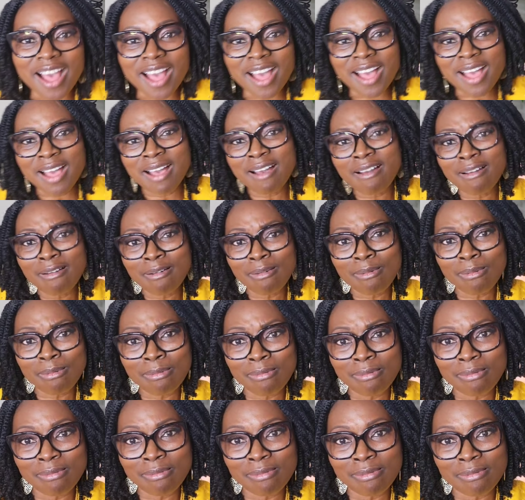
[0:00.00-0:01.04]

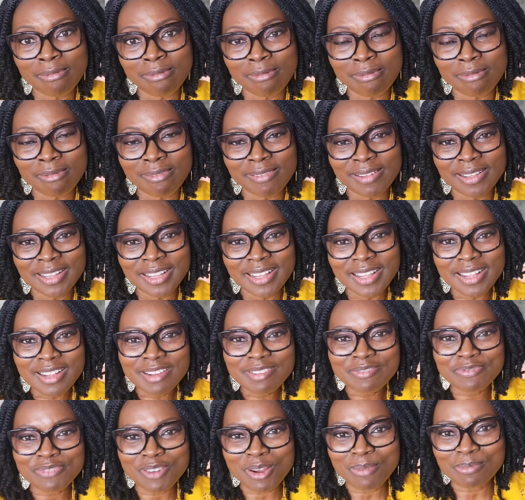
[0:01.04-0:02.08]
Oh,
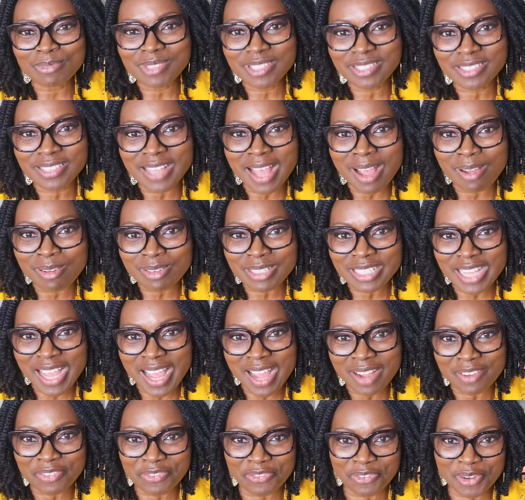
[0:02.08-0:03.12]
from South
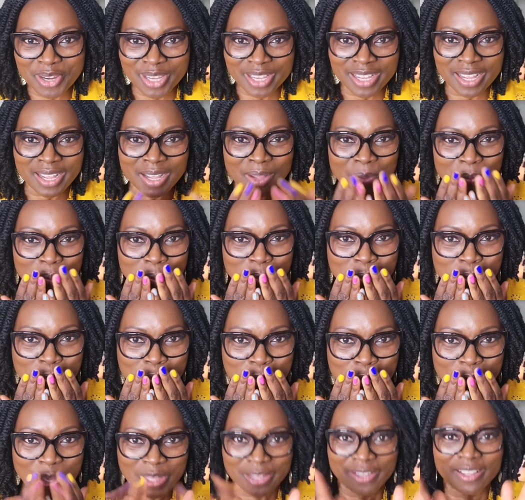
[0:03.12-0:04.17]
Africa.
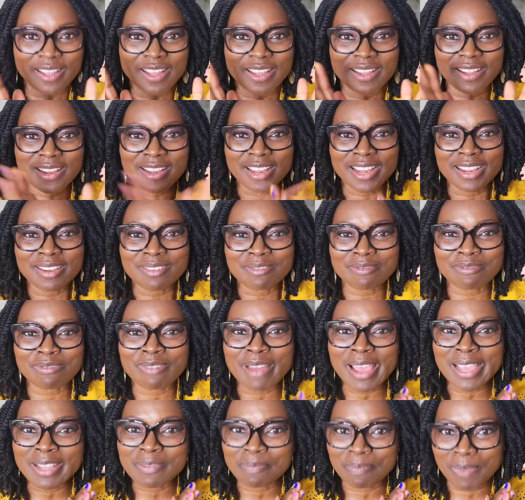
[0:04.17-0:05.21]

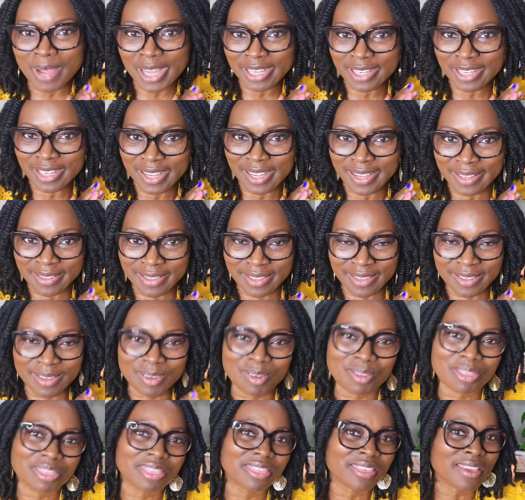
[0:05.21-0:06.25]
Right back at you.
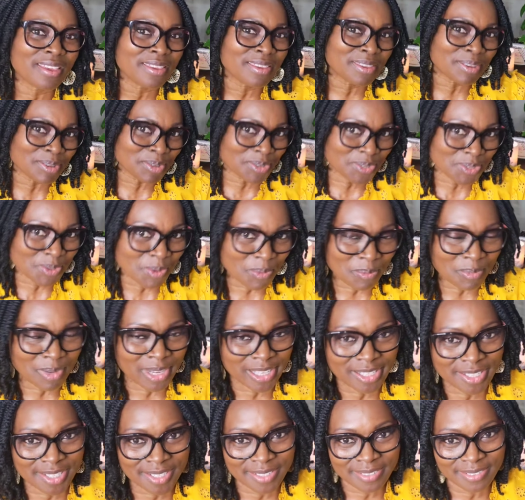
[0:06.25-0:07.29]
Thank you so
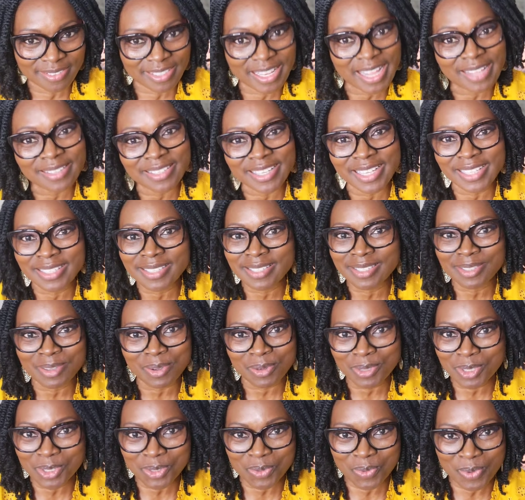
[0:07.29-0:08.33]
much. That is so
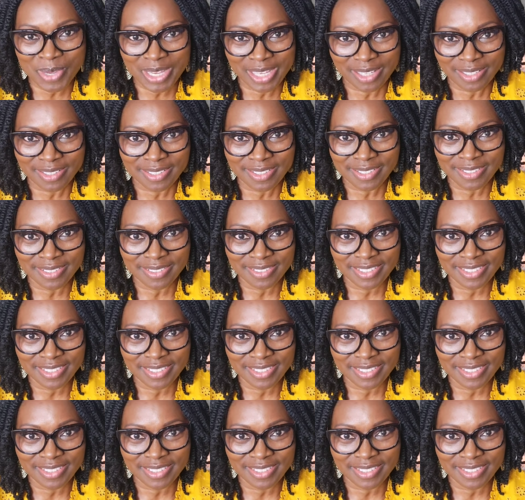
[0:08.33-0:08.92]
sweet.